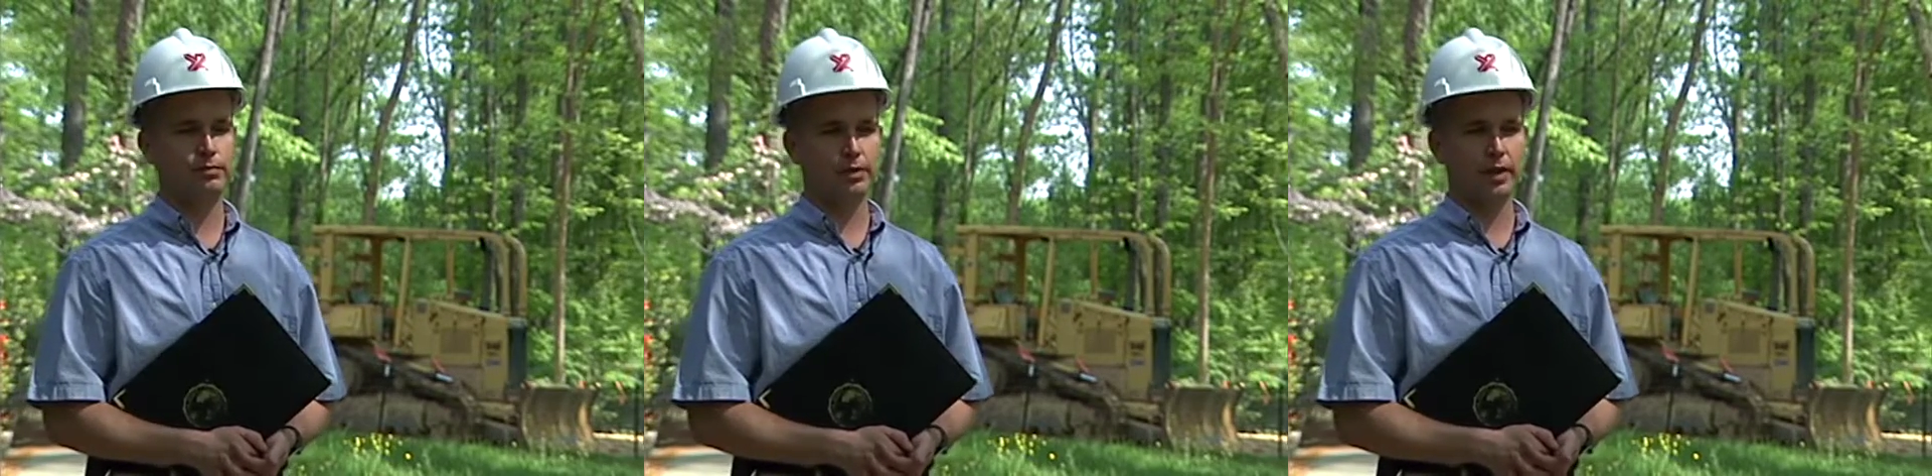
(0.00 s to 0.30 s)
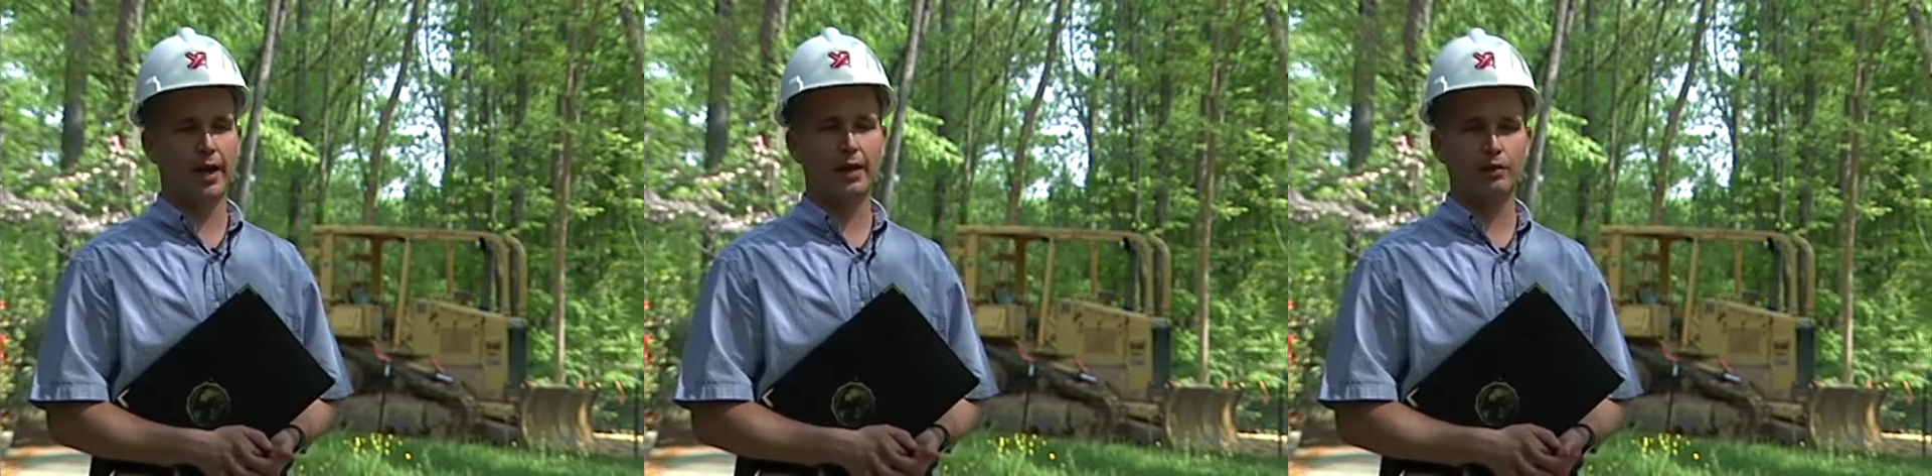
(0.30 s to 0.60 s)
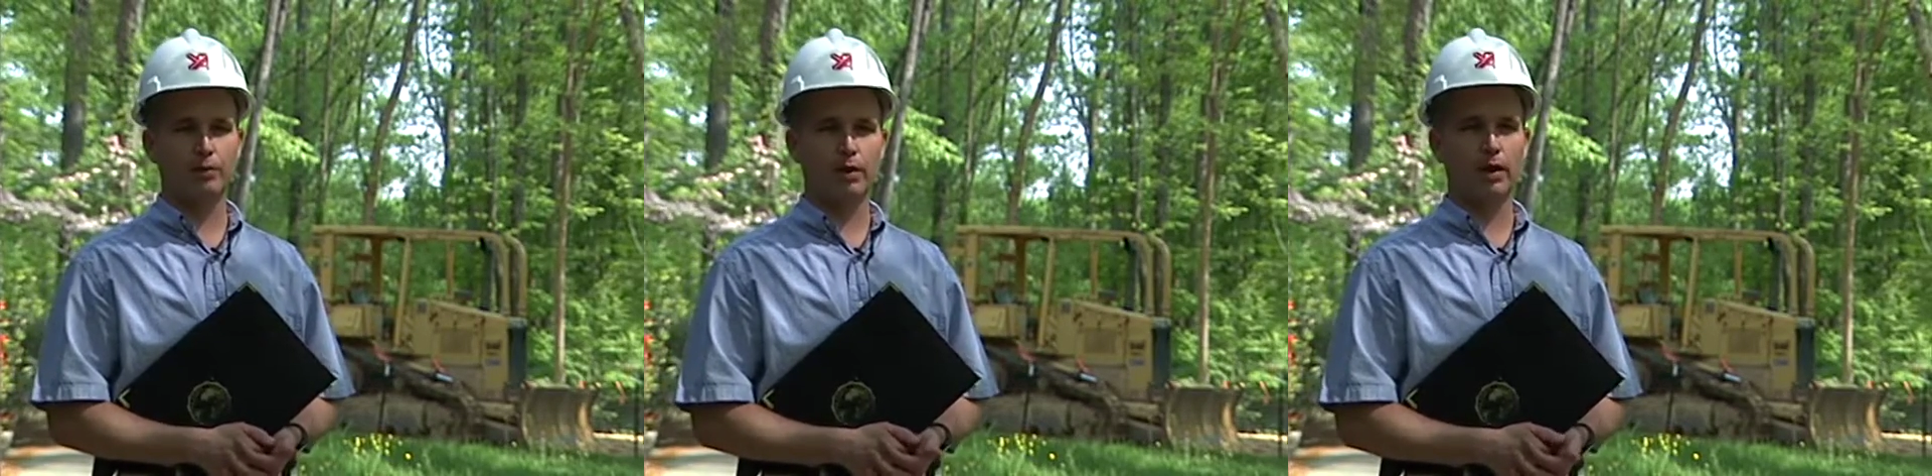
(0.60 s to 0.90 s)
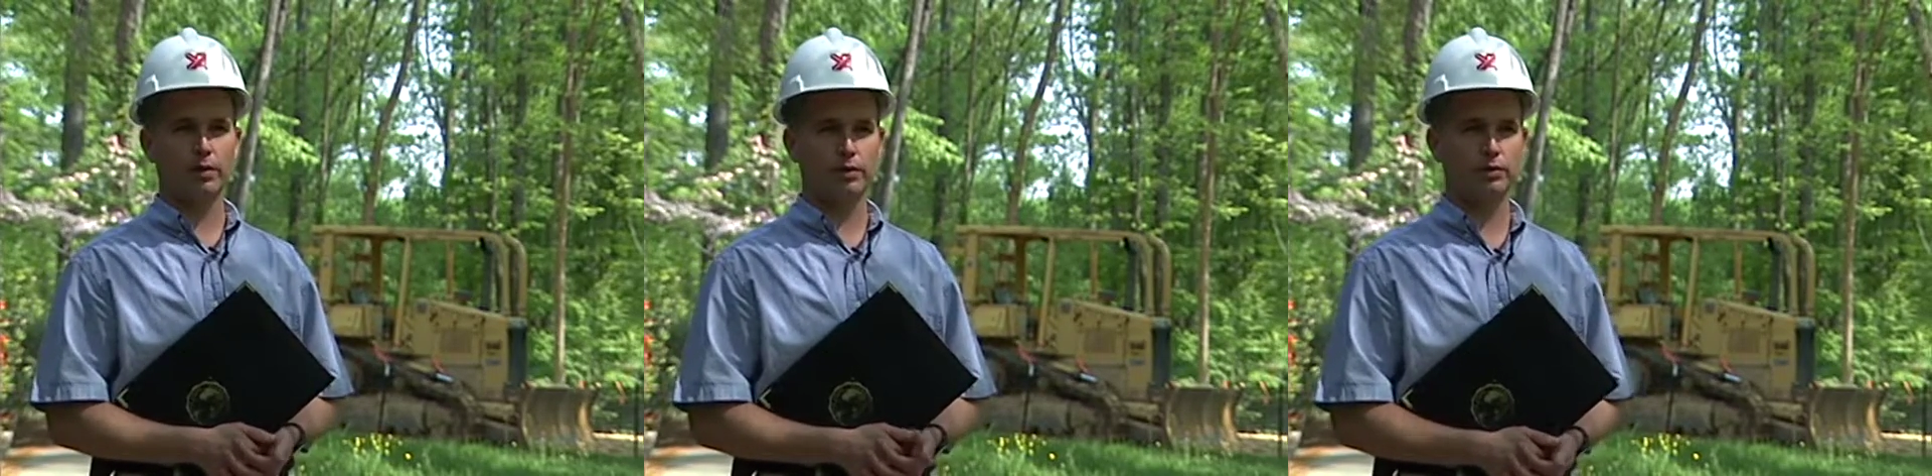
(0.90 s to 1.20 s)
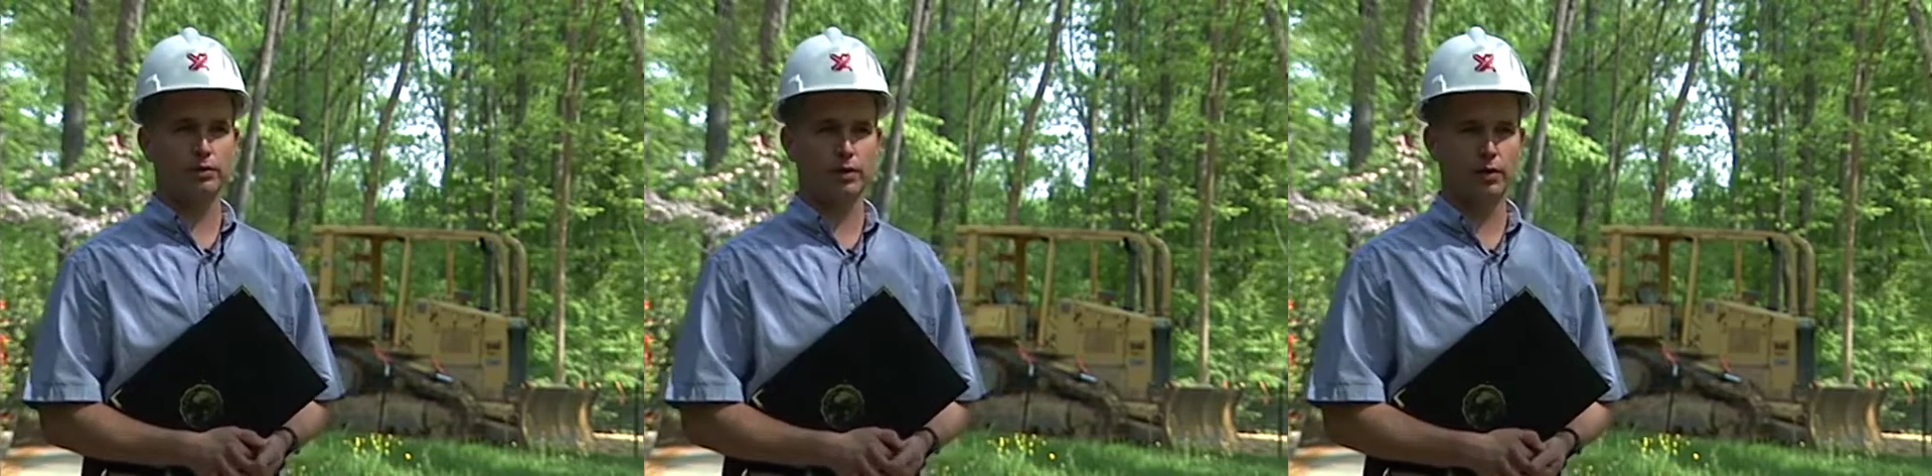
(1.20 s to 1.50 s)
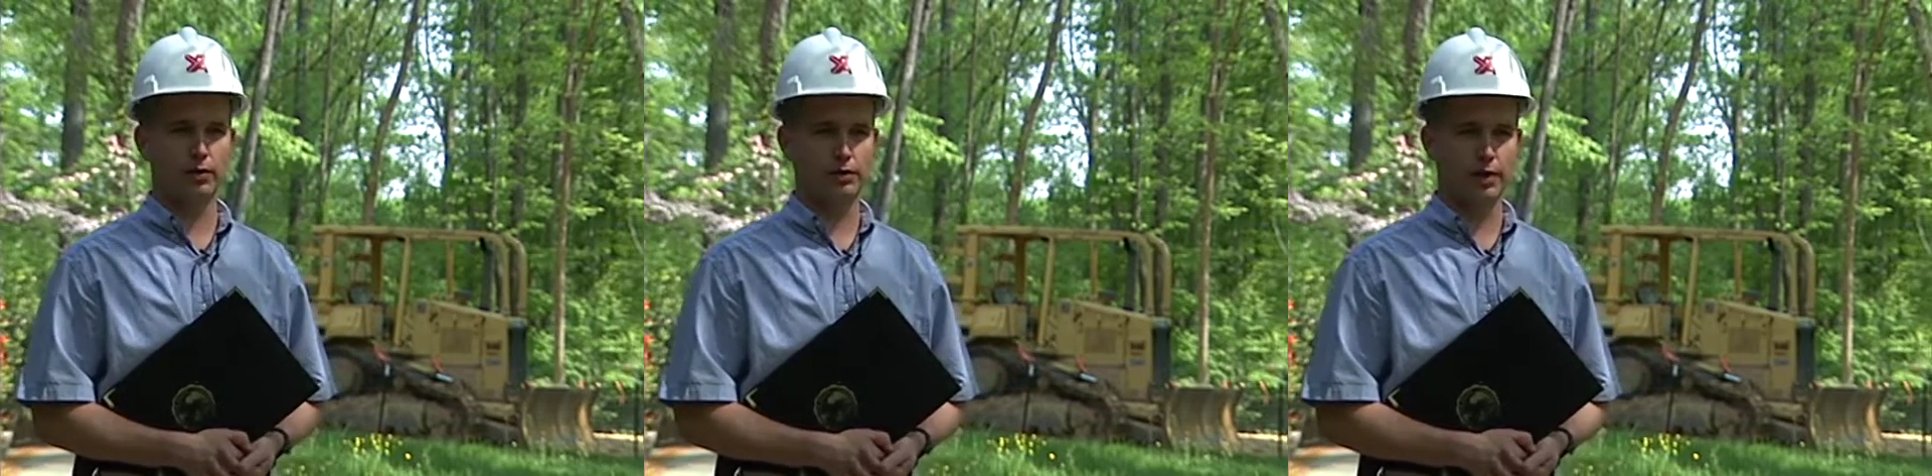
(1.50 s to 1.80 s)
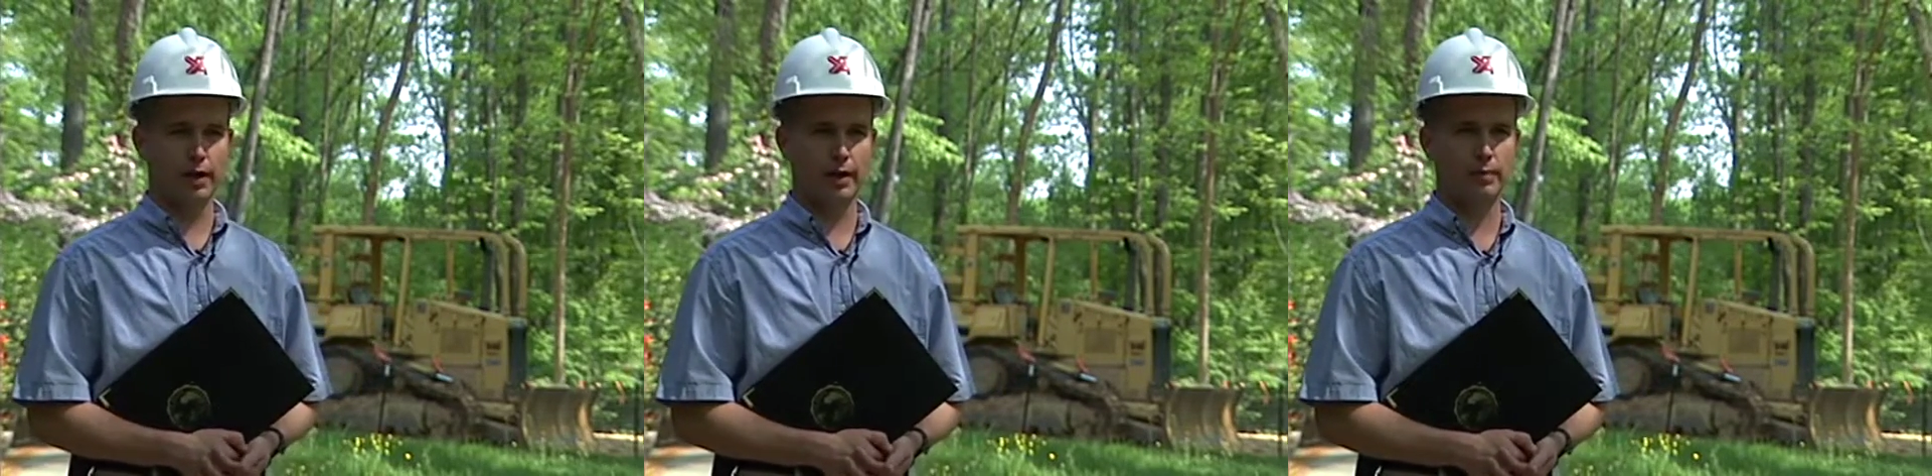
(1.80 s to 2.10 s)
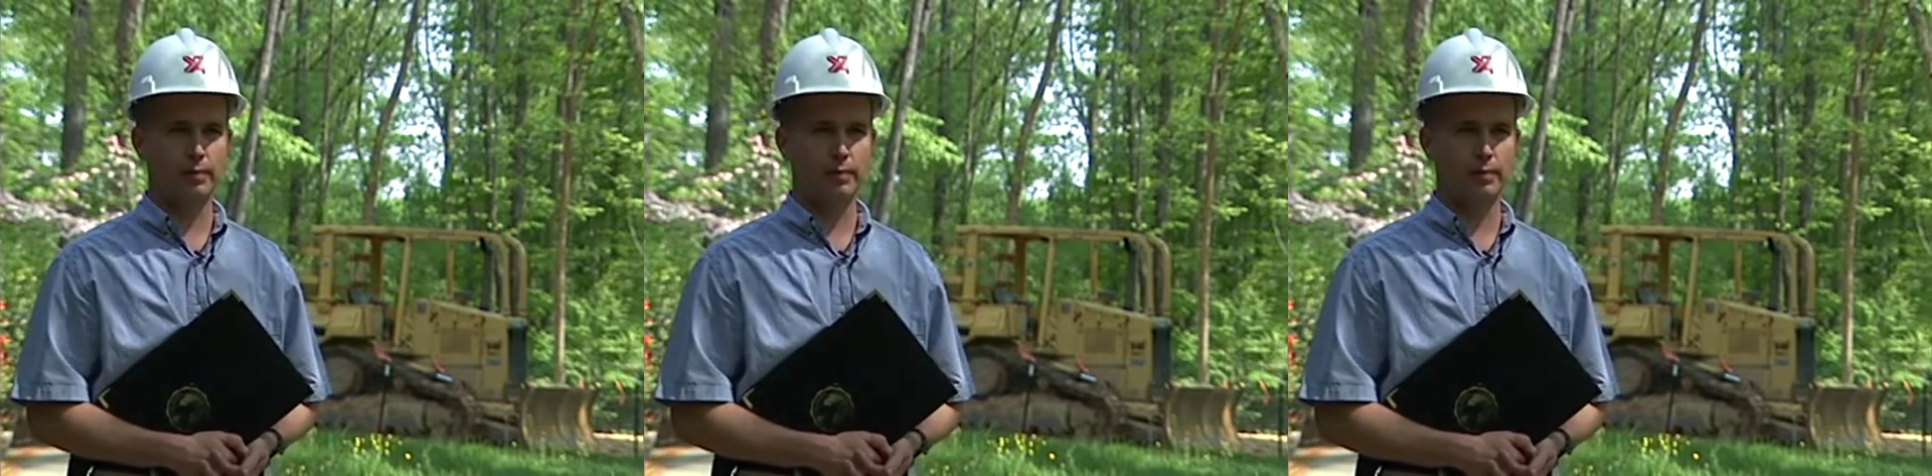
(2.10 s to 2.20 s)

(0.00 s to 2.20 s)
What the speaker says: lack of progress on the job.